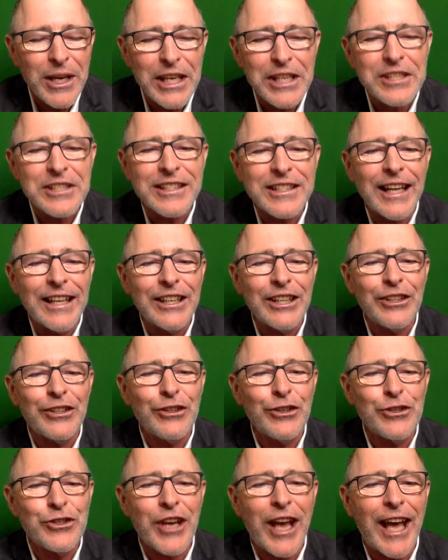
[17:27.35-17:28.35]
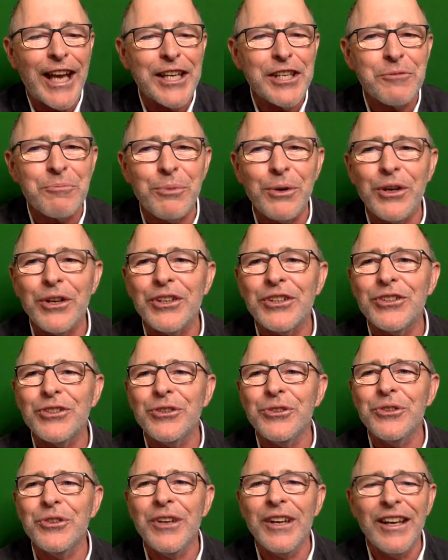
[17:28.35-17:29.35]
East London to Johannesburg
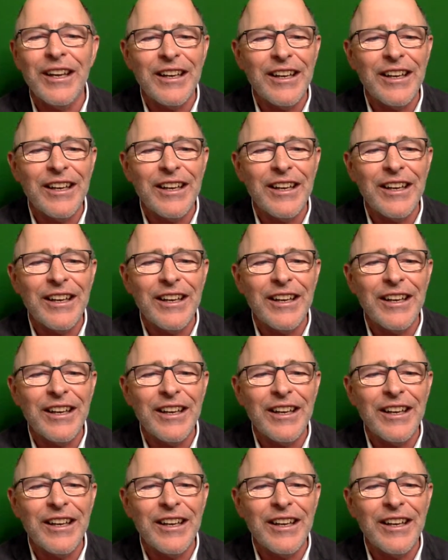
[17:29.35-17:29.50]
to